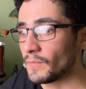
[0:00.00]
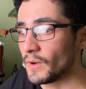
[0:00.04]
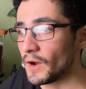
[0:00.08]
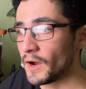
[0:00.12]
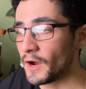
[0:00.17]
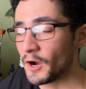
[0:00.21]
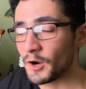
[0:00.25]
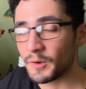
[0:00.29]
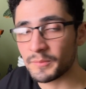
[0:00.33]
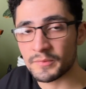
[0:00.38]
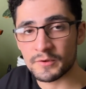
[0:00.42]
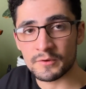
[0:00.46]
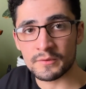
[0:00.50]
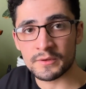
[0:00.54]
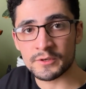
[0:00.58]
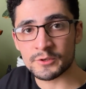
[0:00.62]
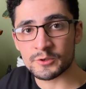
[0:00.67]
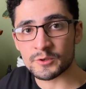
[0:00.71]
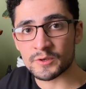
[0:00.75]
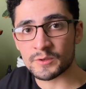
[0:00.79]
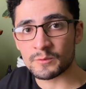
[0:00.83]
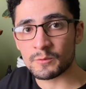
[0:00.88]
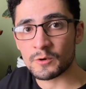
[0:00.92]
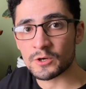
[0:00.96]
I hope you
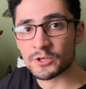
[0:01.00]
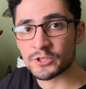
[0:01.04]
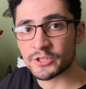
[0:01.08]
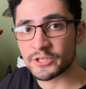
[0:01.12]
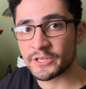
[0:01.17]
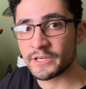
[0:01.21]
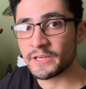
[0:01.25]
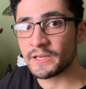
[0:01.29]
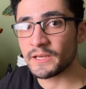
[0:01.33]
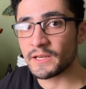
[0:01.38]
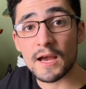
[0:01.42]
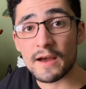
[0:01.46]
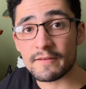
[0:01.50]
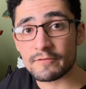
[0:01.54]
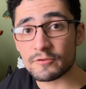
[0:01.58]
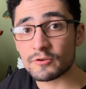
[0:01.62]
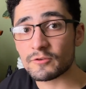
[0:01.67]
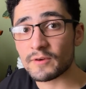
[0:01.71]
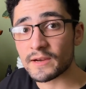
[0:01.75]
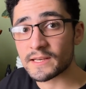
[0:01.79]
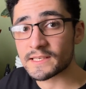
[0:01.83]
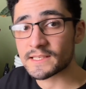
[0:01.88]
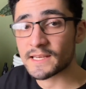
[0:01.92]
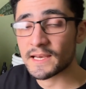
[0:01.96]
enjoyed watching. Have a
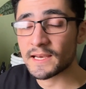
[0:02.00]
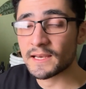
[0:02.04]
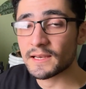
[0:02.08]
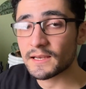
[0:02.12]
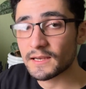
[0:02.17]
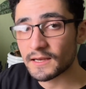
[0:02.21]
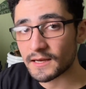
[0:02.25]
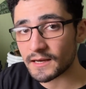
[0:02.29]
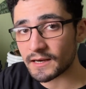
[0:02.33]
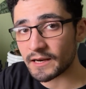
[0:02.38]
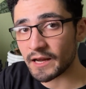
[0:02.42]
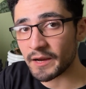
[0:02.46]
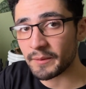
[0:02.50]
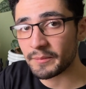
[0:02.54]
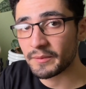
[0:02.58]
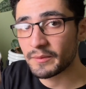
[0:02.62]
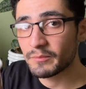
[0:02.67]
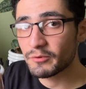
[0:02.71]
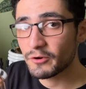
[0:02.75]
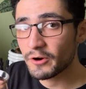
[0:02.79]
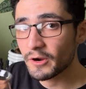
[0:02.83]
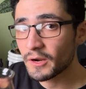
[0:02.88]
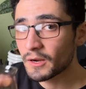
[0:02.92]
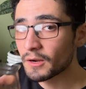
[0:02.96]
great day and happy
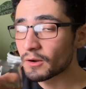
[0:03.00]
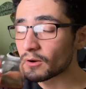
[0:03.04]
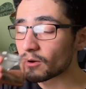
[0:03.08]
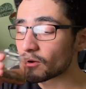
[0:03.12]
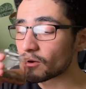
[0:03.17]
brewing.